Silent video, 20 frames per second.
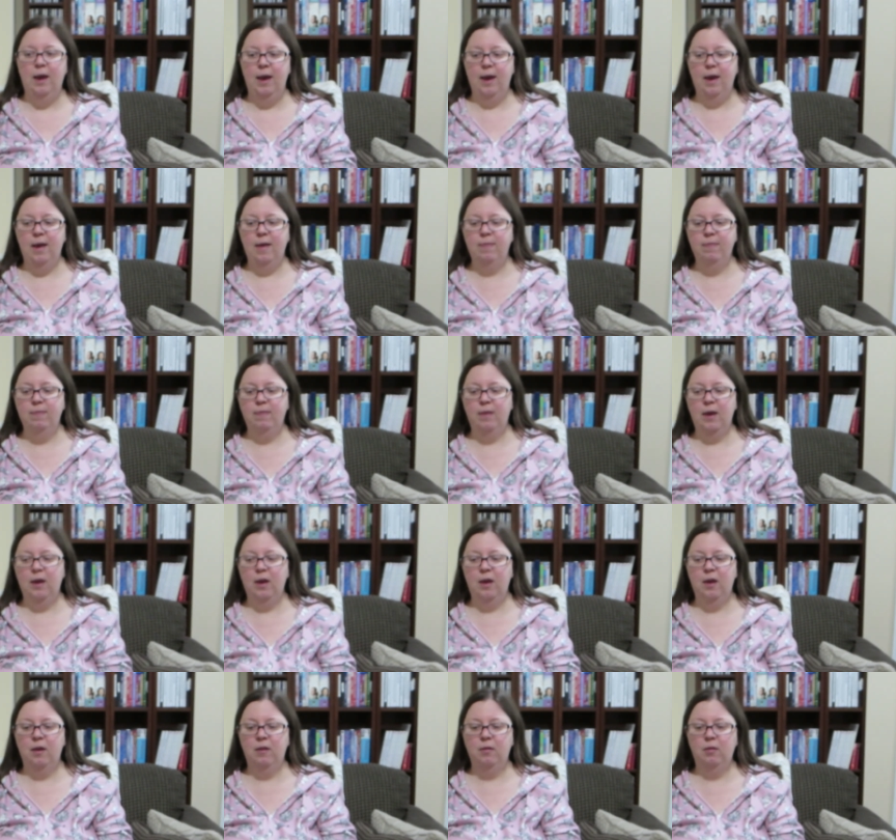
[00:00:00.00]
And
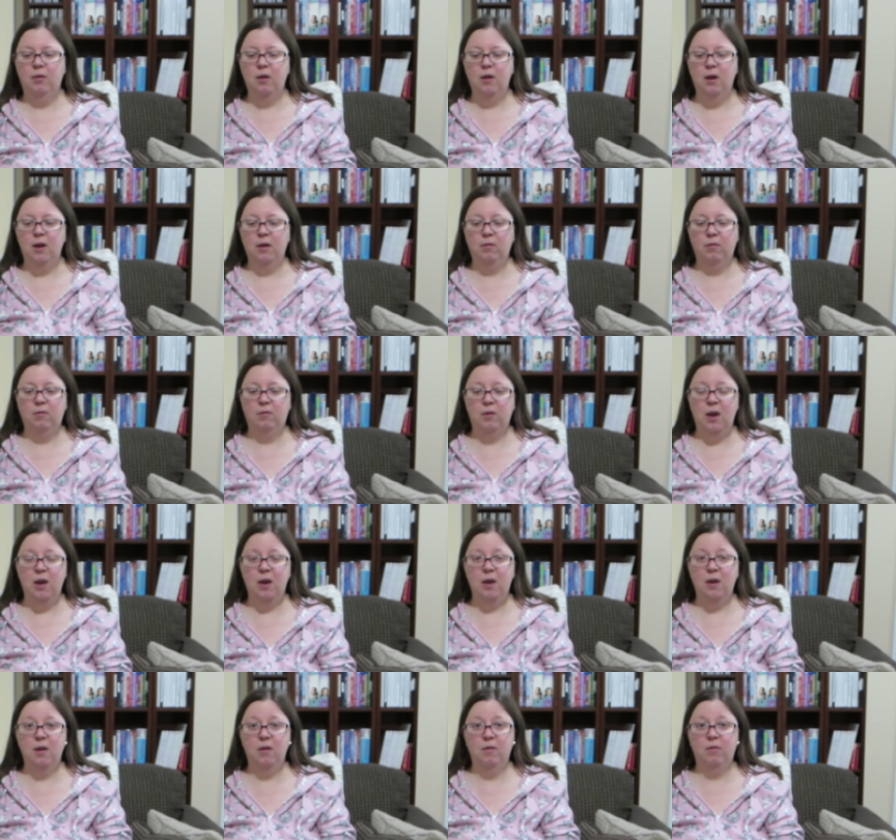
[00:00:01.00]
then the next
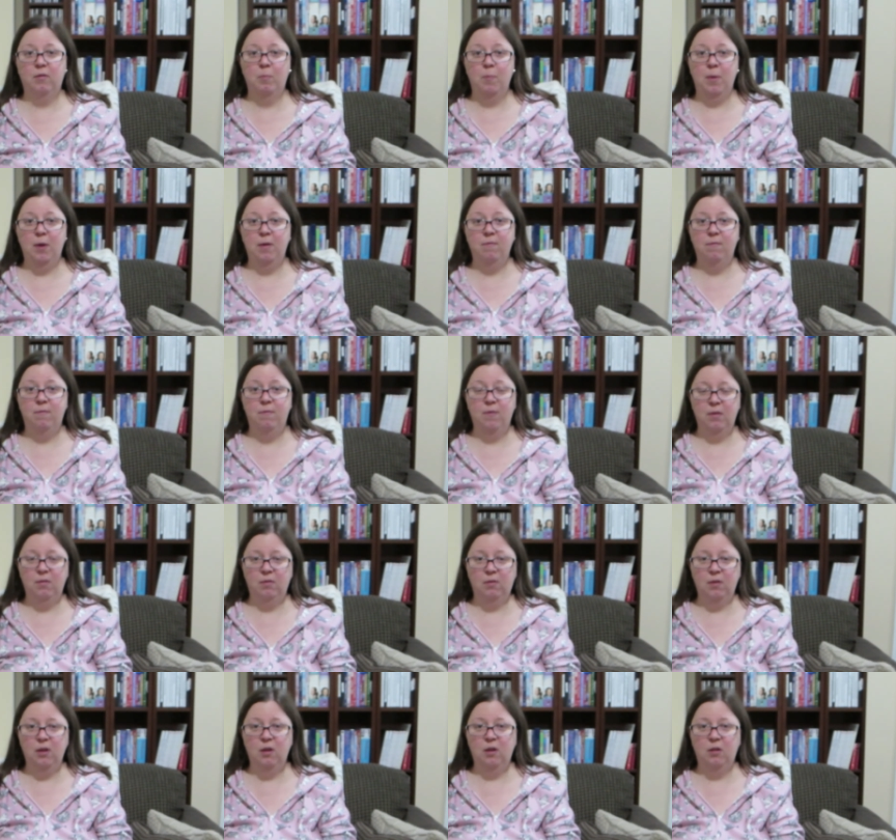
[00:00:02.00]
day is my
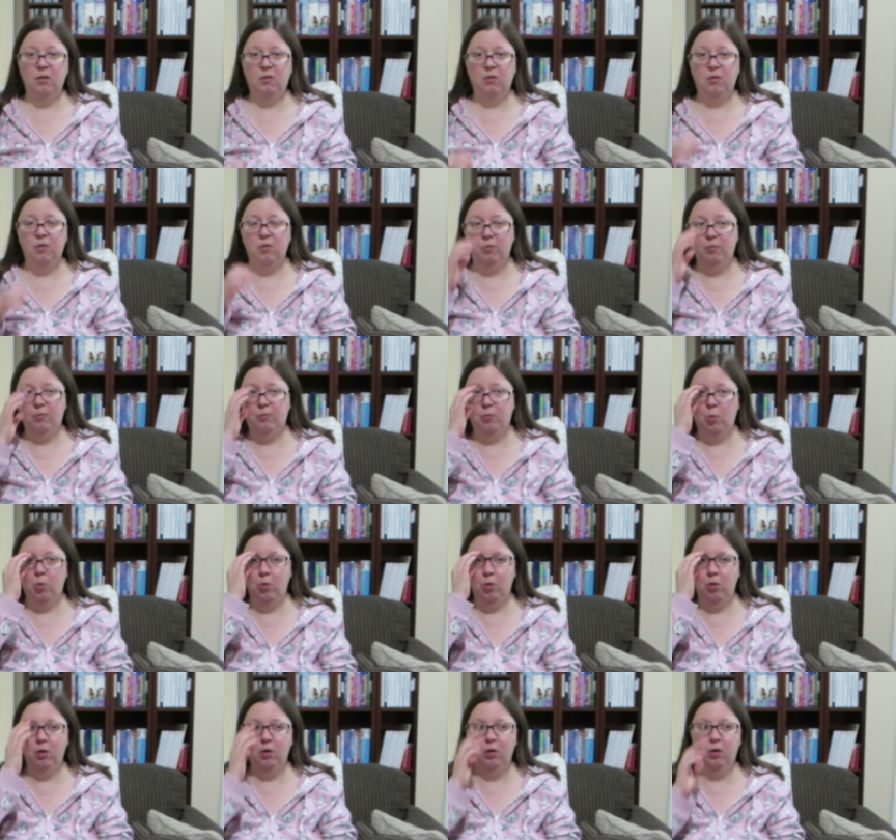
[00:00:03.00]
visit
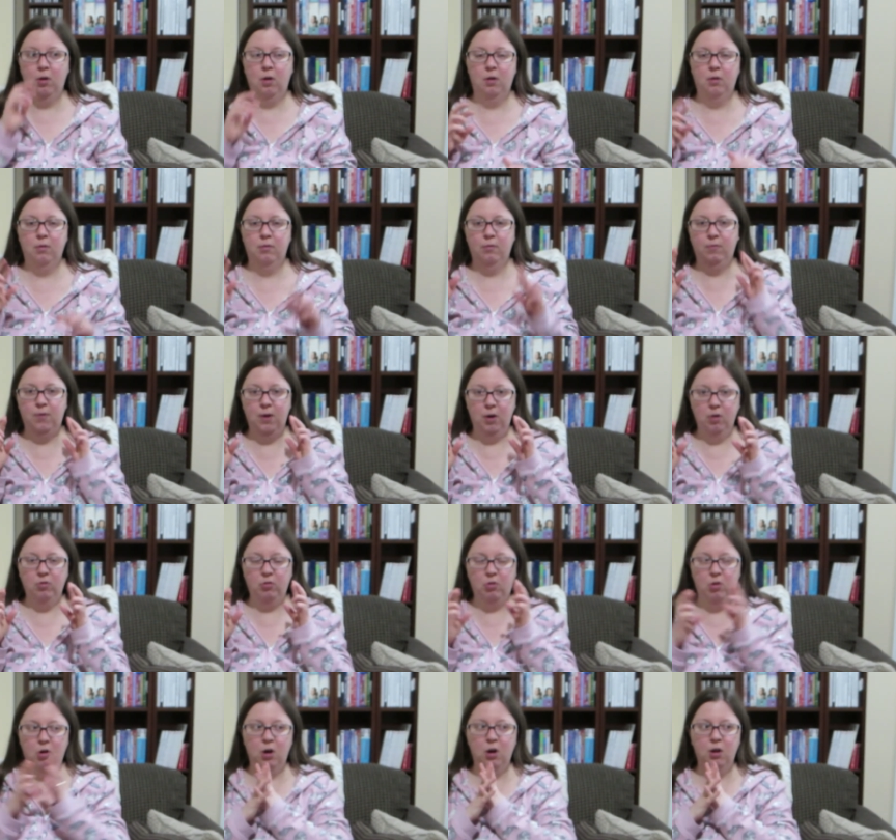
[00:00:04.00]
for fingers
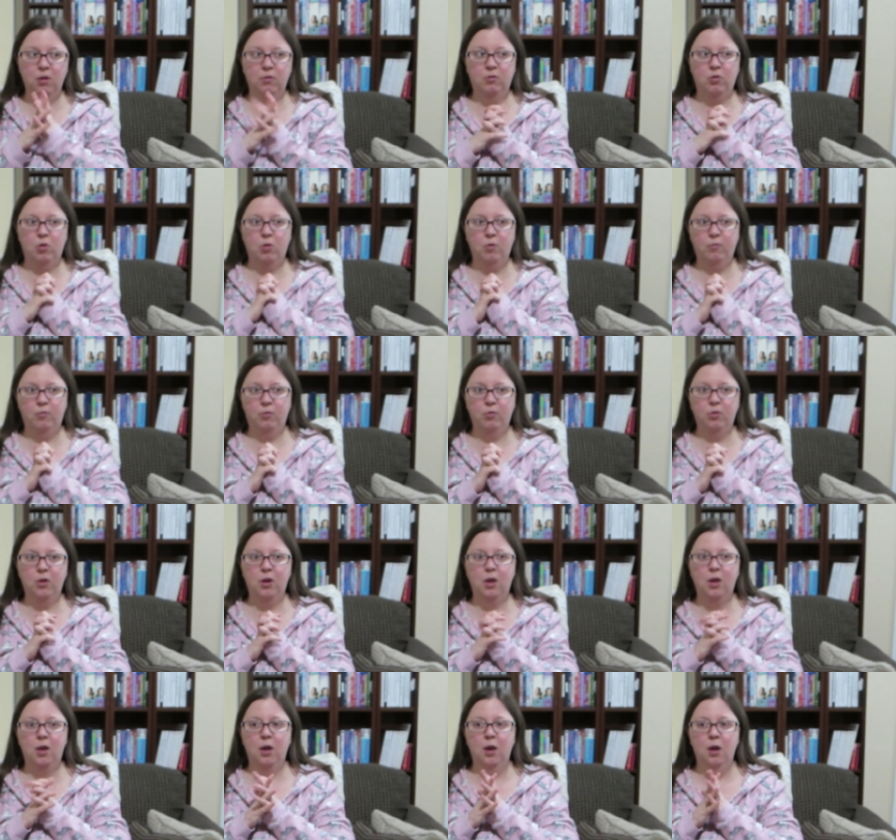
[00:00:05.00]
crossed,
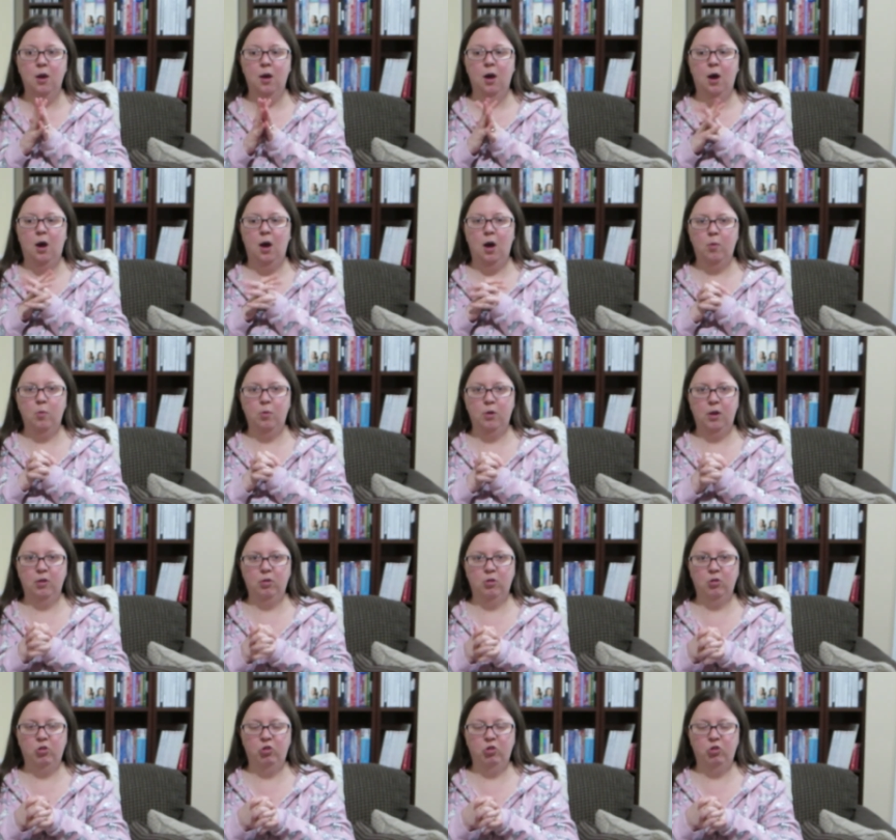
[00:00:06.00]
hopefully I will get the